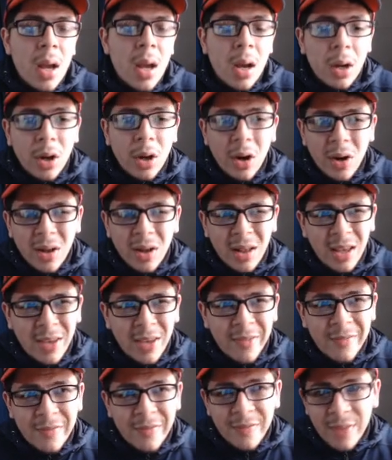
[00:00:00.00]
currently
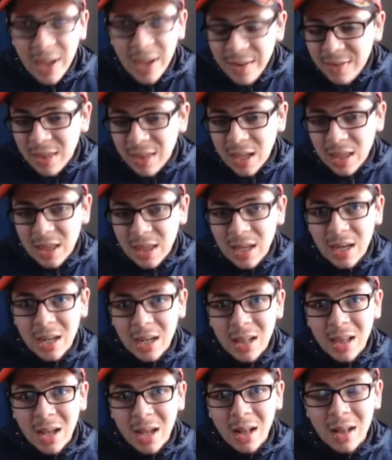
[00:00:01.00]
5th, I think,
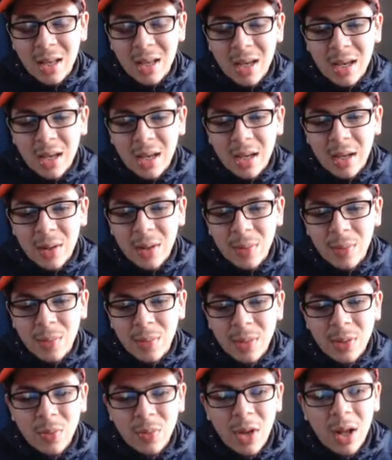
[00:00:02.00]
in La Liga.
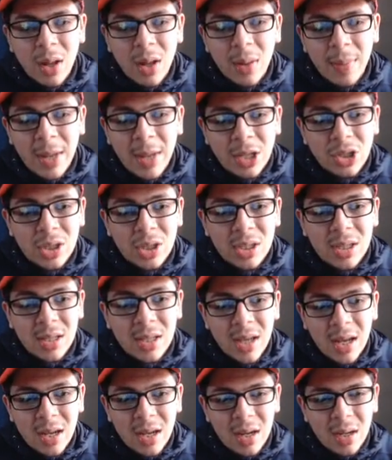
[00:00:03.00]
Meanwhile, Manchester
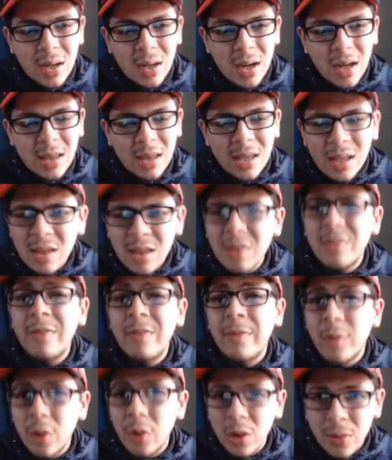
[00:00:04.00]
United, I think they're
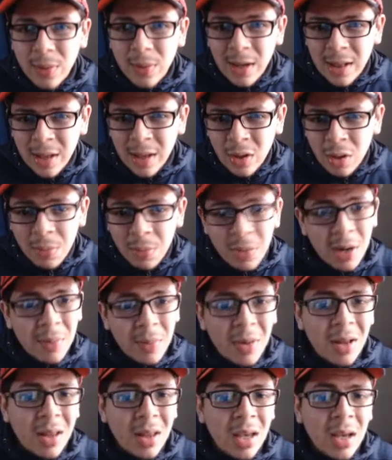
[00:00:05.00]
4th right now in the
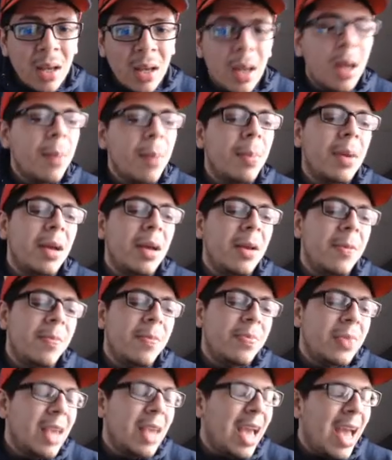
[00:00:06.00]
Premier League, but
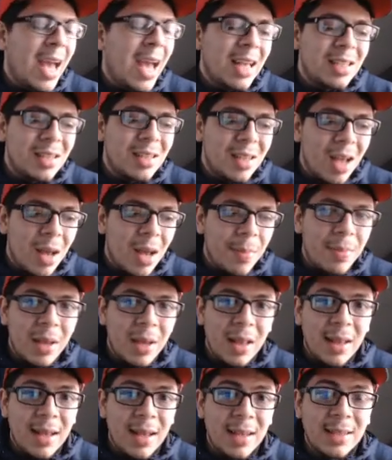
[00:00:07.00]
it has not
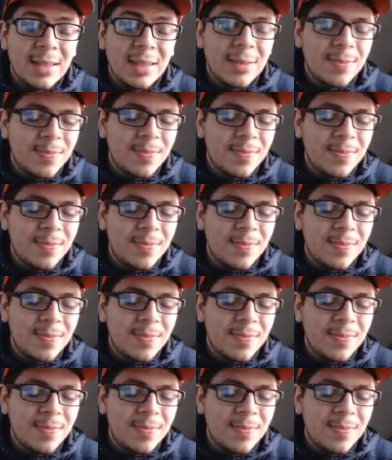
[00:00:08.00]
been as